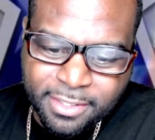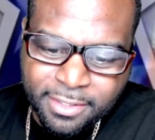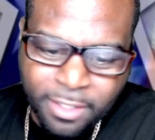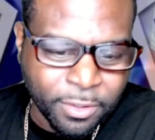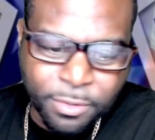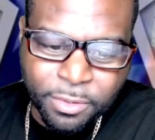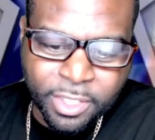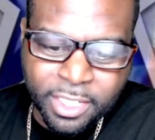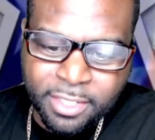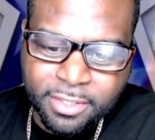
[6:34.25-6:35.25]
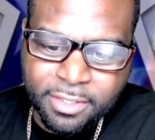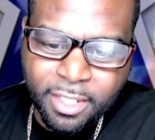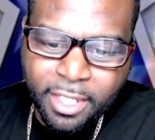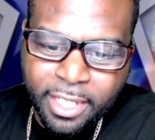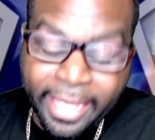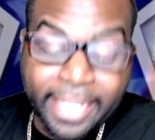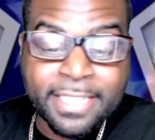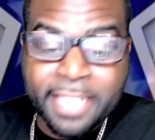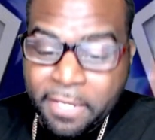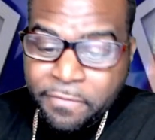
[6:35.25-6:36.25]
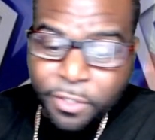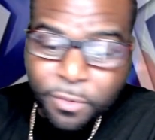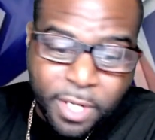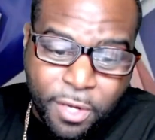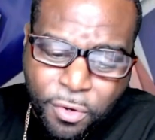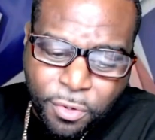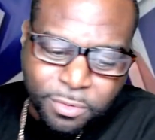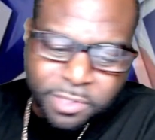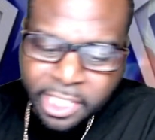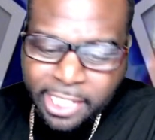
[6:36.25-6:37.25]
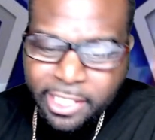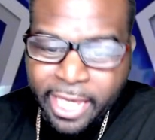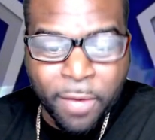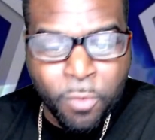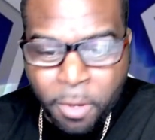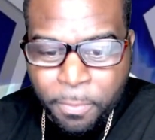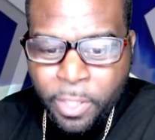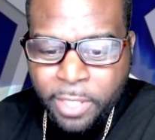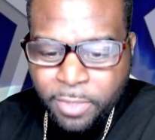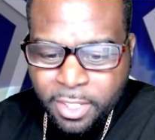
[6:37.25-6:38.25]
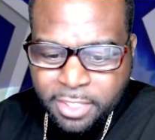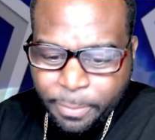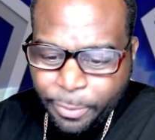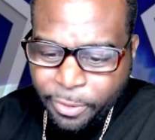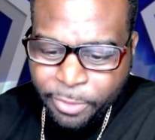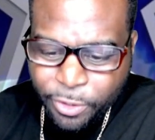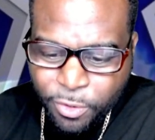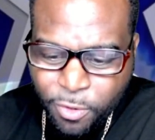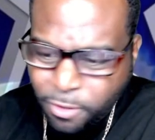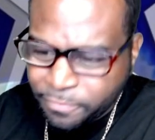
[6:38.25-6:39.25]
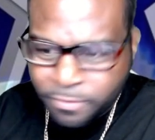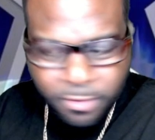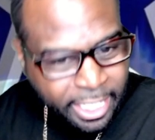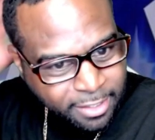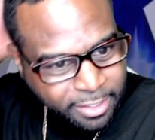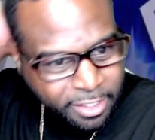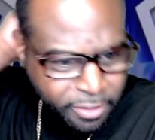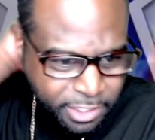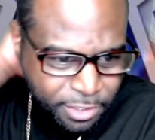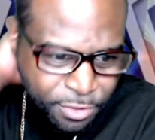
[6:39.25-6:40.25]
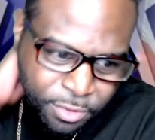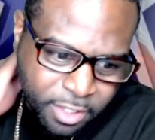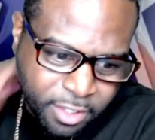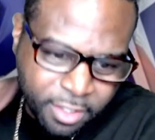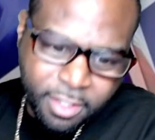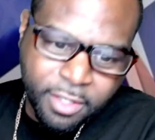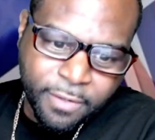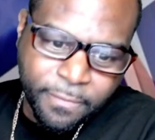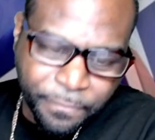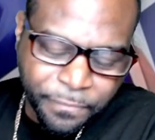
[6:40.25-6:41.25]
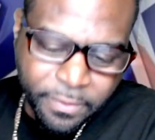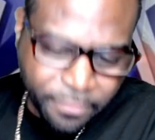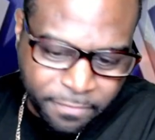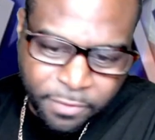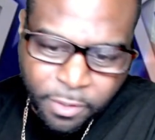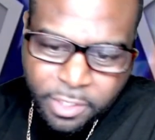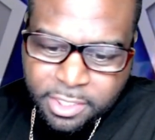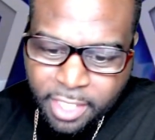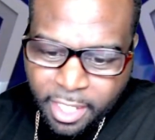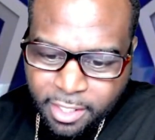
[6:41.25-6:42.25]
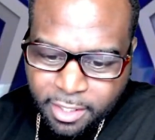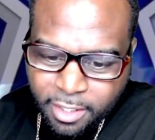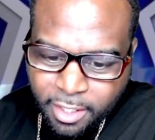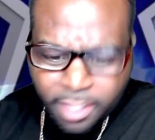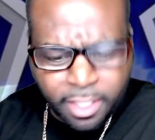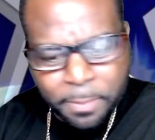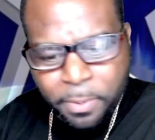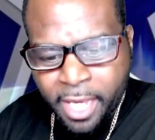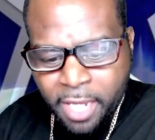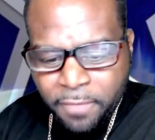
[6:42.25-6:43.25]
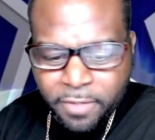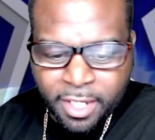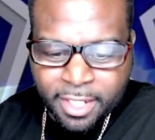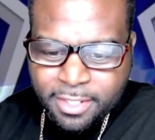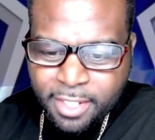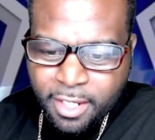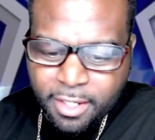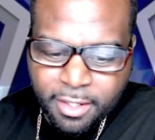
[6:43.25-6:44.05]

Don't know who that is. Xavier Rhodes. He at one point was a premier corner for like a year or two from Florida State. And he played for us, yeah.